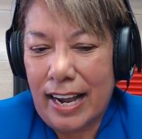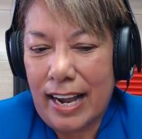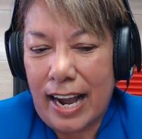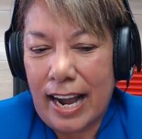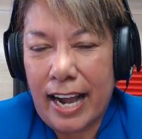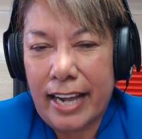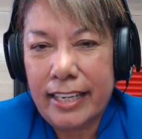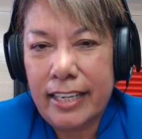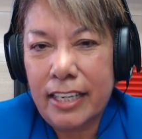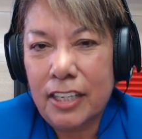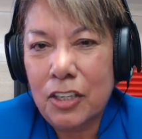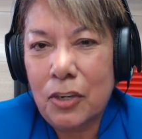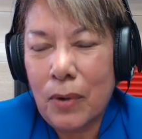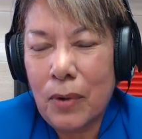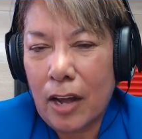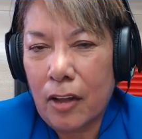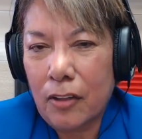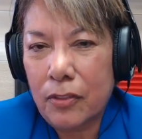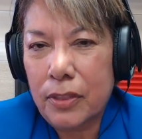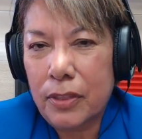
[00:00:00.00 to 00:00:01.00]
I can go
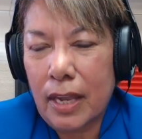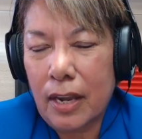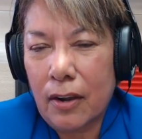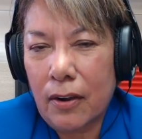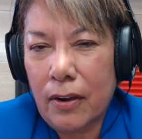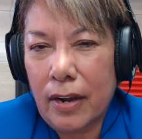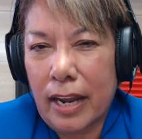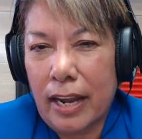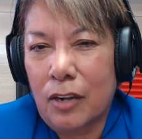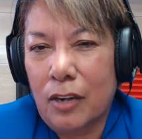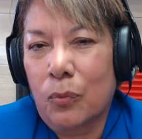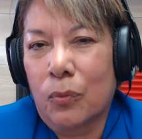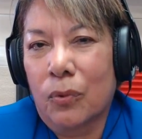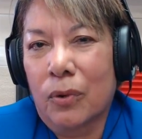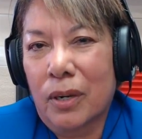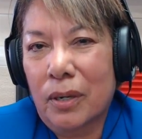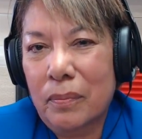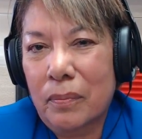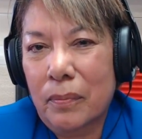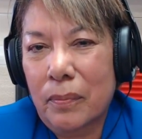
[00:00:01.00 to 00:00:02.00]
out there and
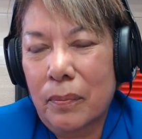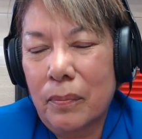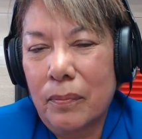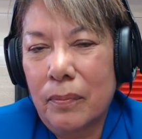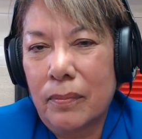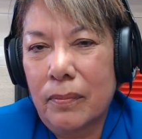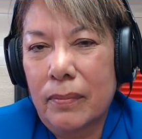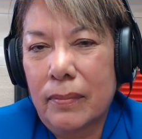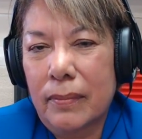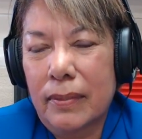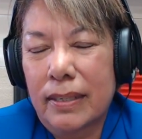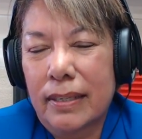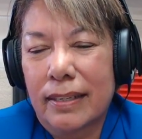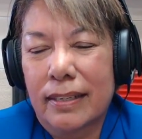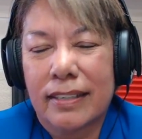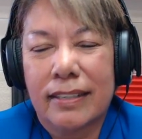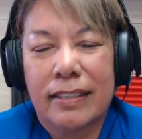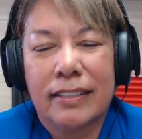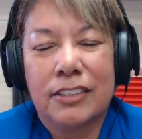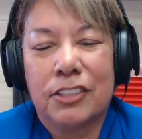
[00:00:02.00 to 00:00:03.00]
work
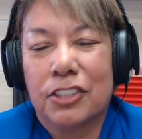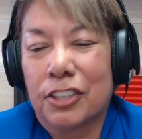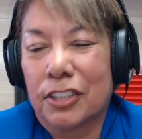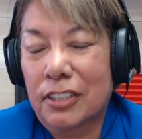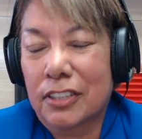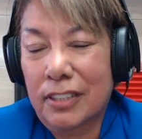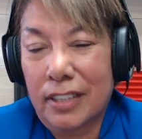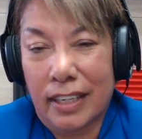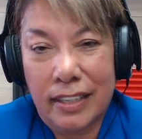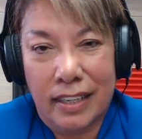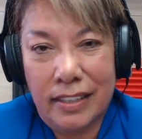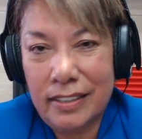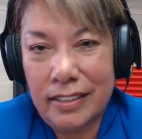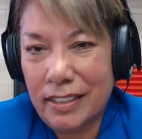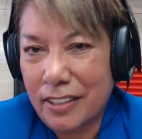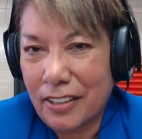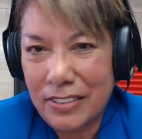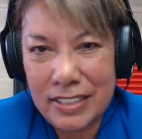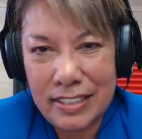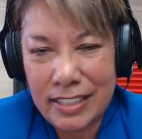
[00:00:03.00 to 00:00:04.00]
just like I
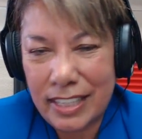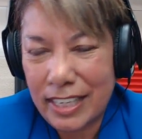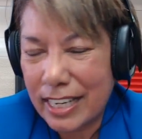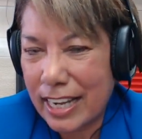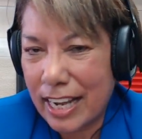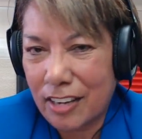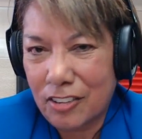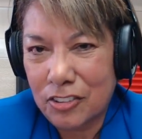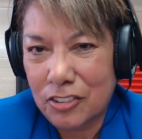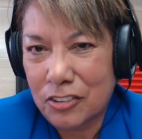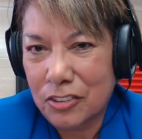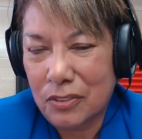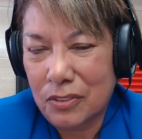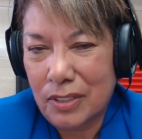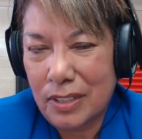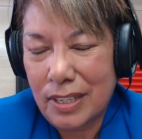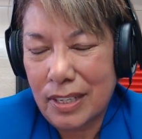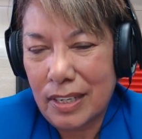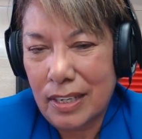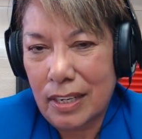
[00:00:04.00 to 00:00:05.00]
did on city council
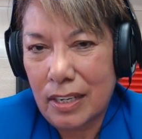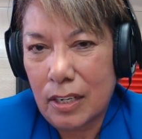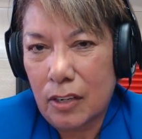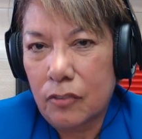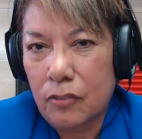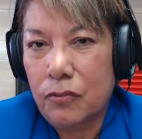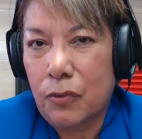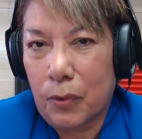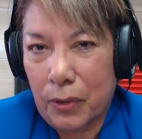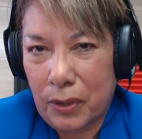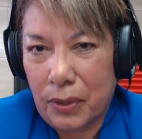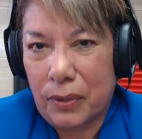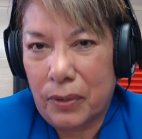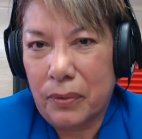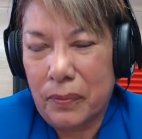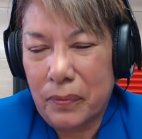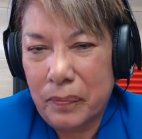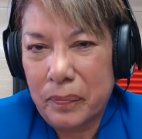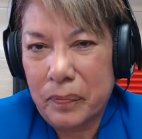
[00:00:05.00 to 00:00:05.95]
for you.